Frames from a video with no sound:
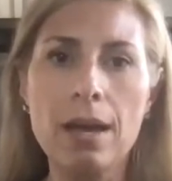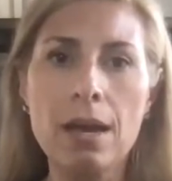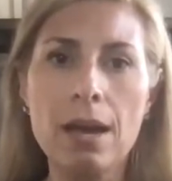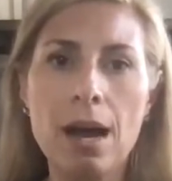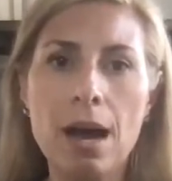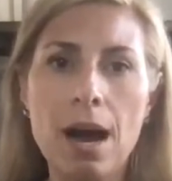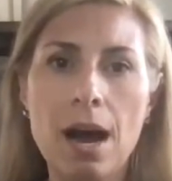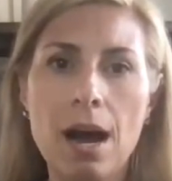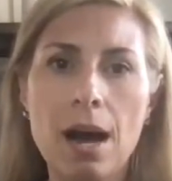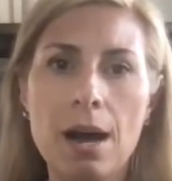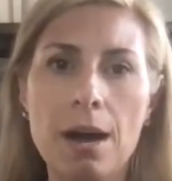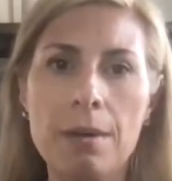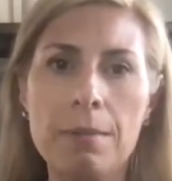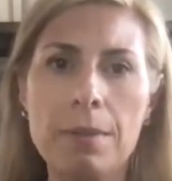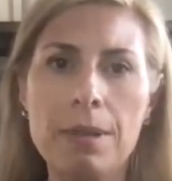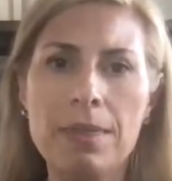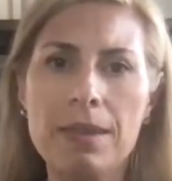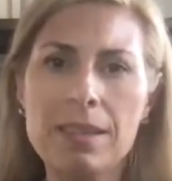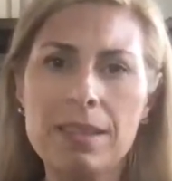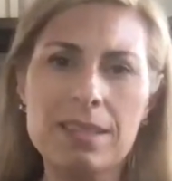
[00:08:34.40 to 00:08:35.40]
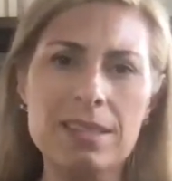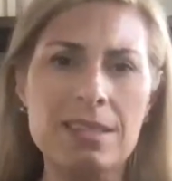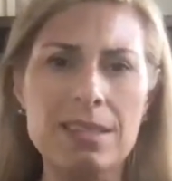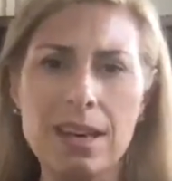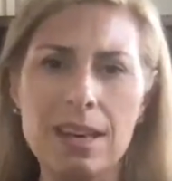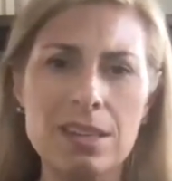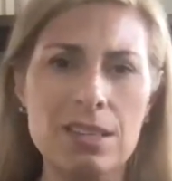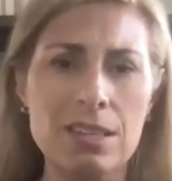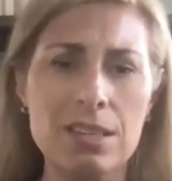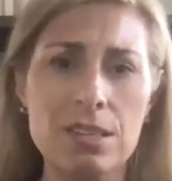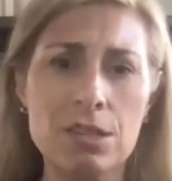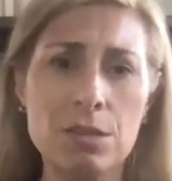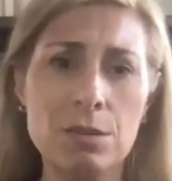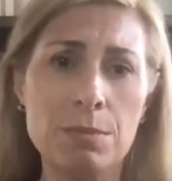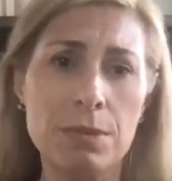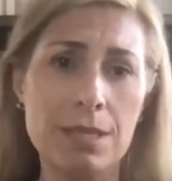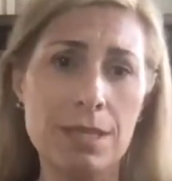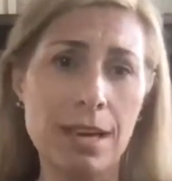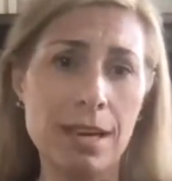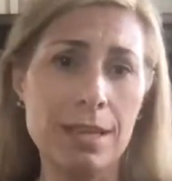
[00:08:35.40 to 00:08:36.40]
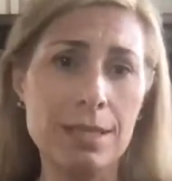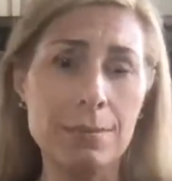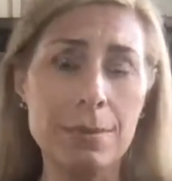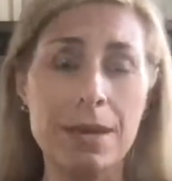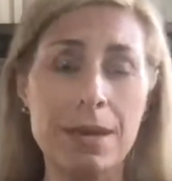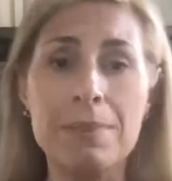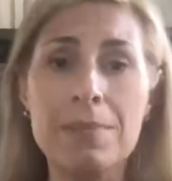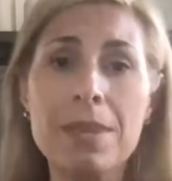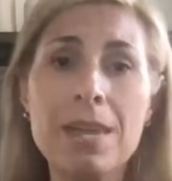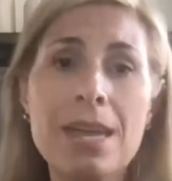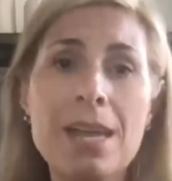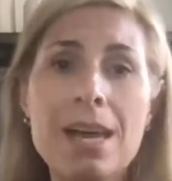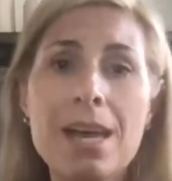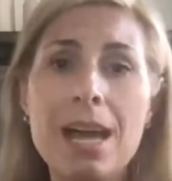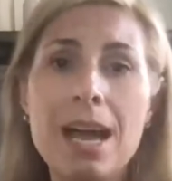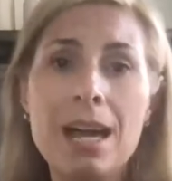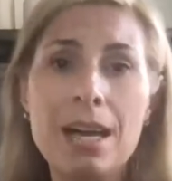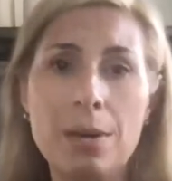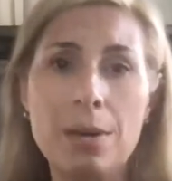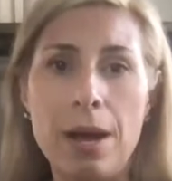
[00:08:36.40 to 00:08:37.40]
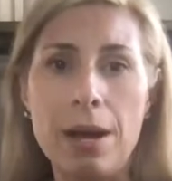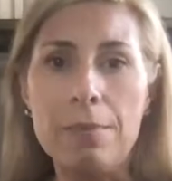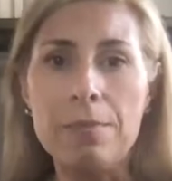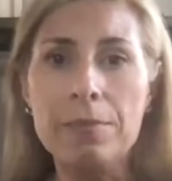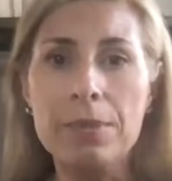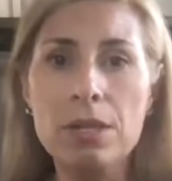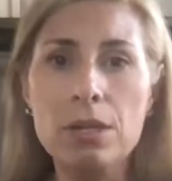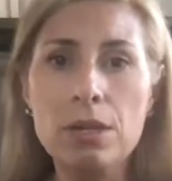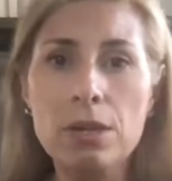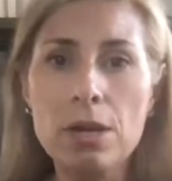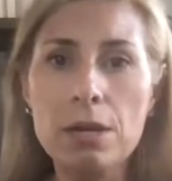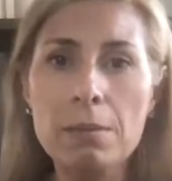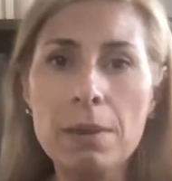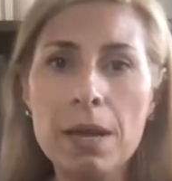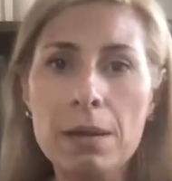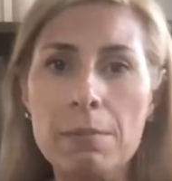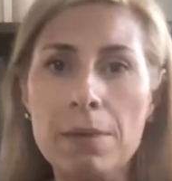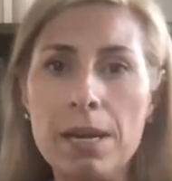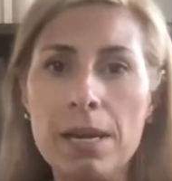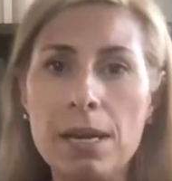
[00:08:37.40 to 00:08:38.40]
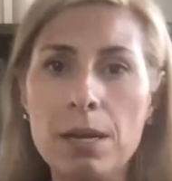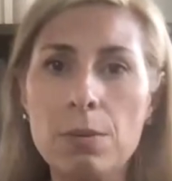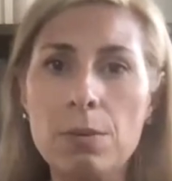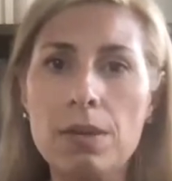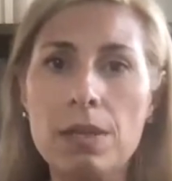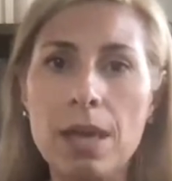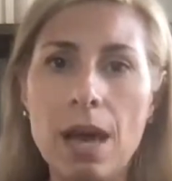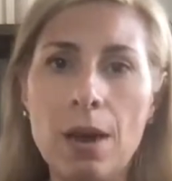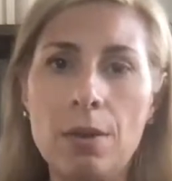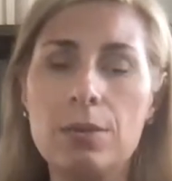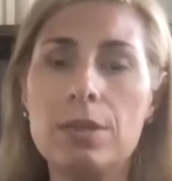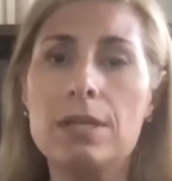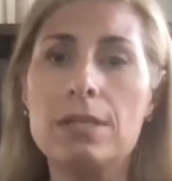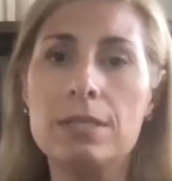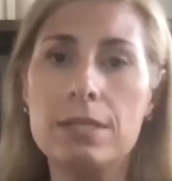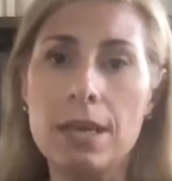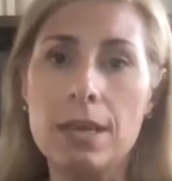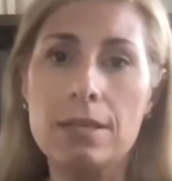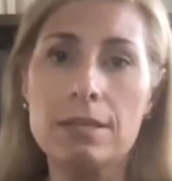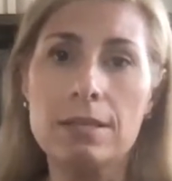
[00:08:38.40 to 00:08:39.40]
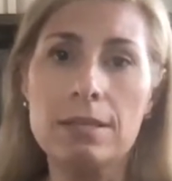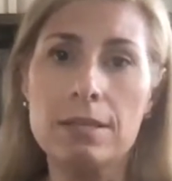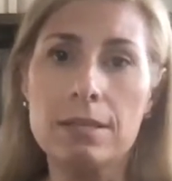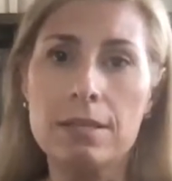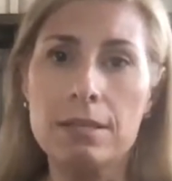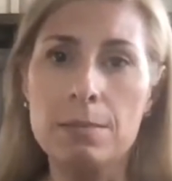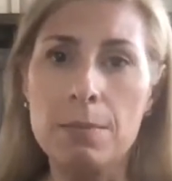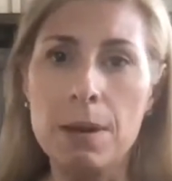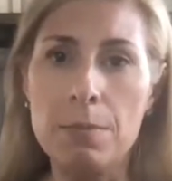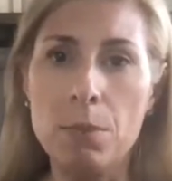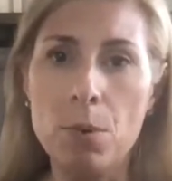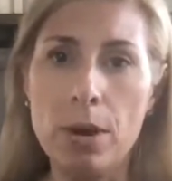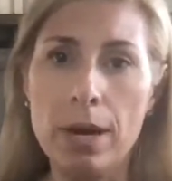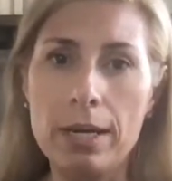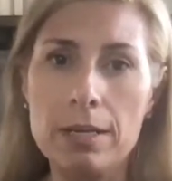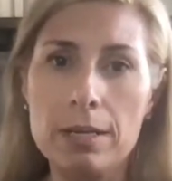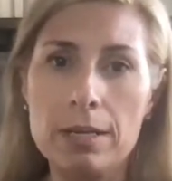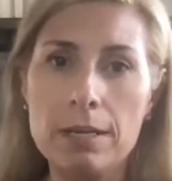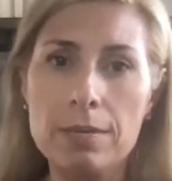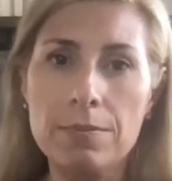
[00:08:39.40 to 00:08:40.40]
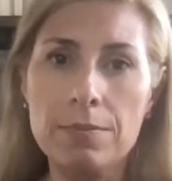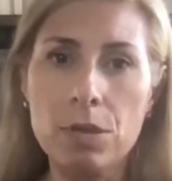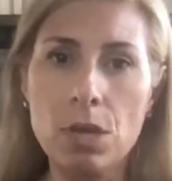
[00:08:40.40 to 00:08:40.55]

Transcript: I think that's actually 2 mistakes. But anyway, you can make money without these things is my point.